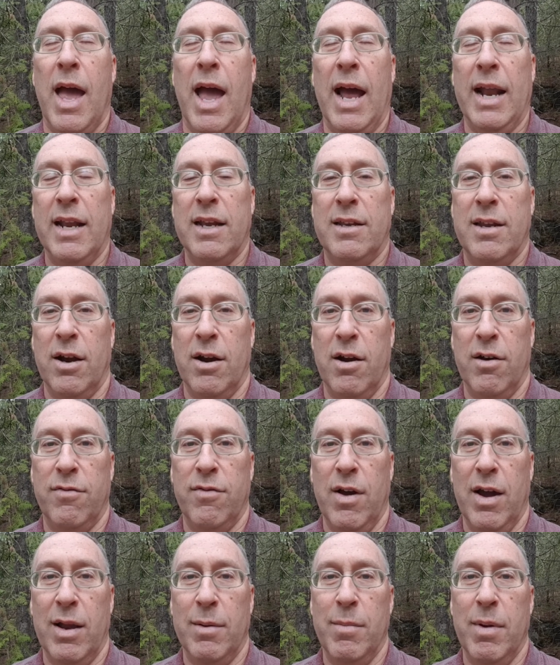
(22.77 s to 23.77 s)
And it
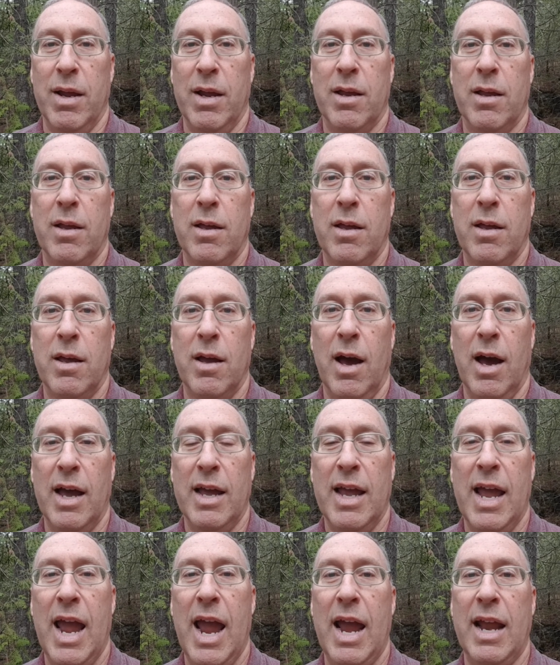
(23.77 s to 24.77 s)
terrified me. I
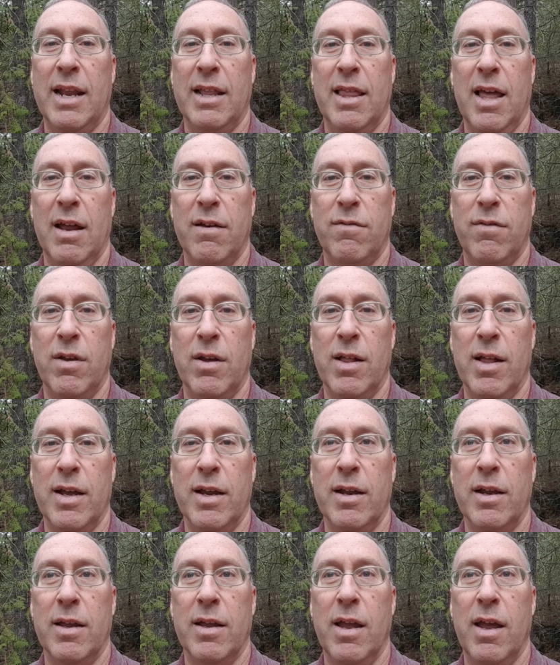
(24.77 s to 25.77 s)
hated that feeling.